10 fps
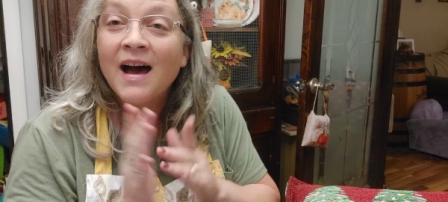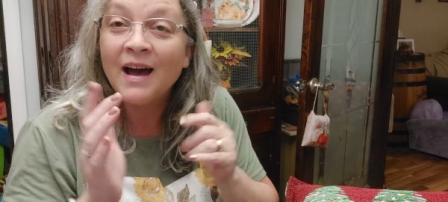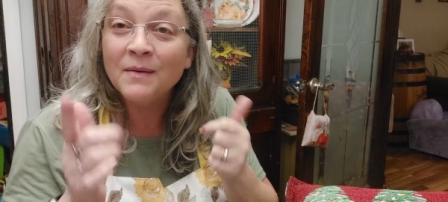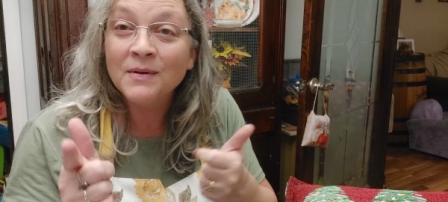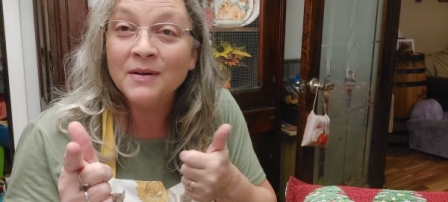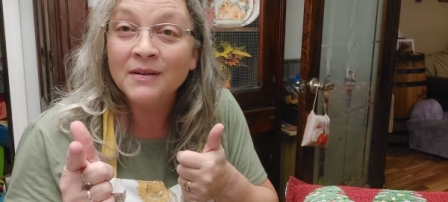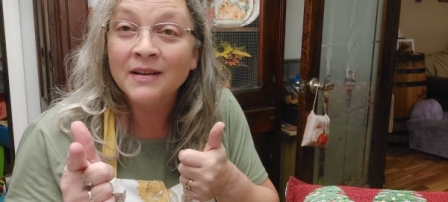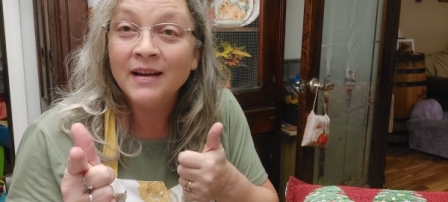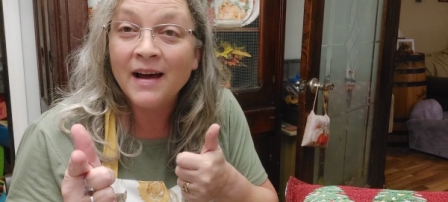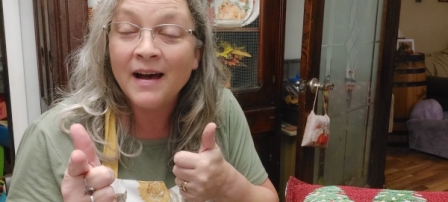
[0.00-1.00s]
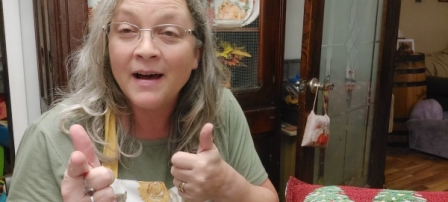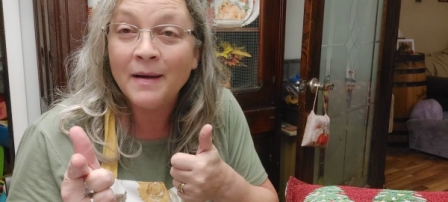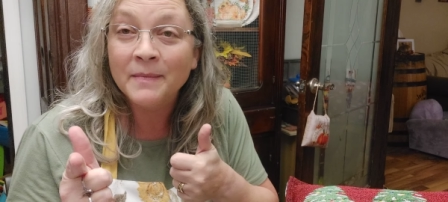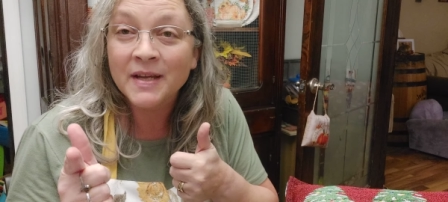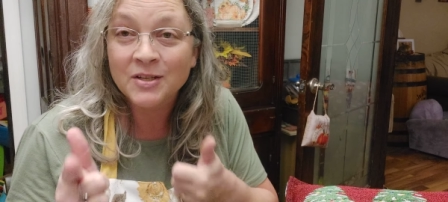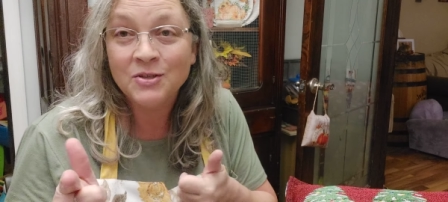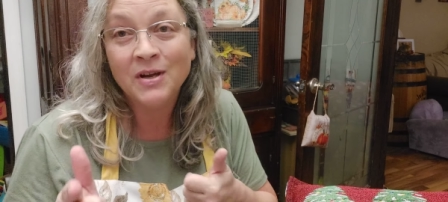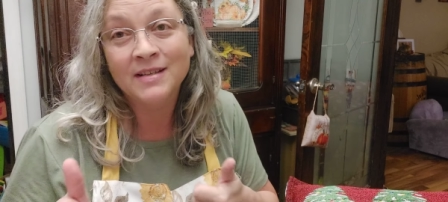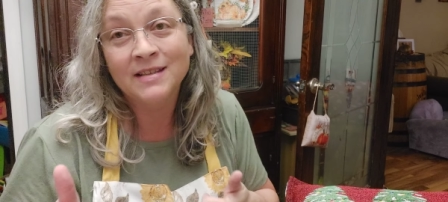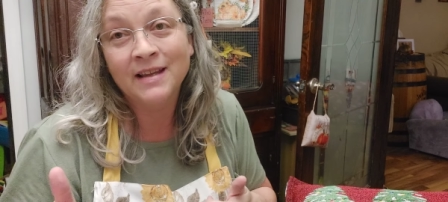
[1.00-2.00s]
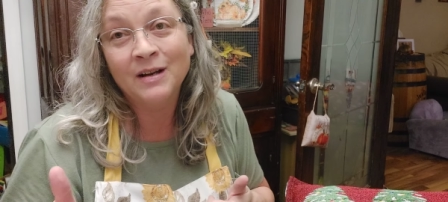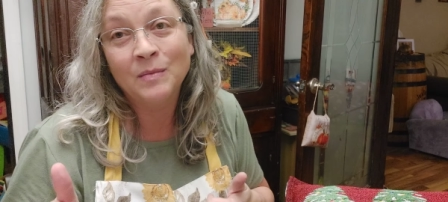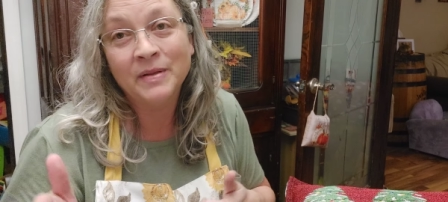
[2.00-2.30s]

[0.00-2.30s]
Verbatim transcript: I will um, catch you guys later.